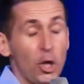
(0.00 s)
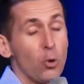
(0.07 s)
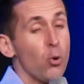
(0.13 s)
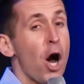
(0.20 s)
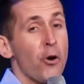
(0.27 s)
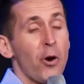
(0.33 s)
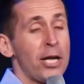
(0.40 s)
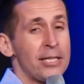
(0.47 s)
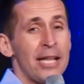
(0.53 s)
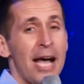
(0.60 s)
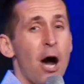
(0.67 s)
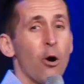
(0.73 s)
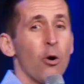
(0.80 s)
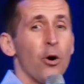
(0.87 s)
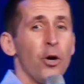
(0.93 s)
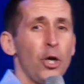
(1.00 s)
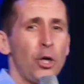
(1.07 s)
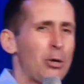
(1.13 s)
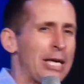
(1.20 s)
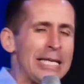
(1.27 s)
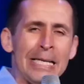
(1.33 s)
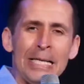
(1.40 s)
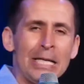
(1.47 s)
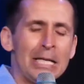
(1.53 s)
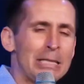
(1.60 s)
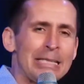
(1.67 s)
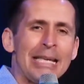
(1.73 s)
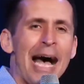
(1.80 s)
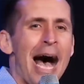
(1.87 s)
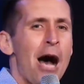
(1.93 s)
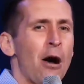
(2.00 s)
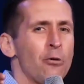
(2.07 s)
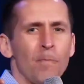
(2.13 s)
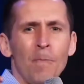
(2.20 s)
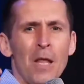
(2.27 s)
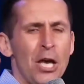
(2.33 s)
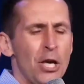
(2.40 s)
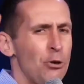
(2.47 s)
you are right now, you can kneel down,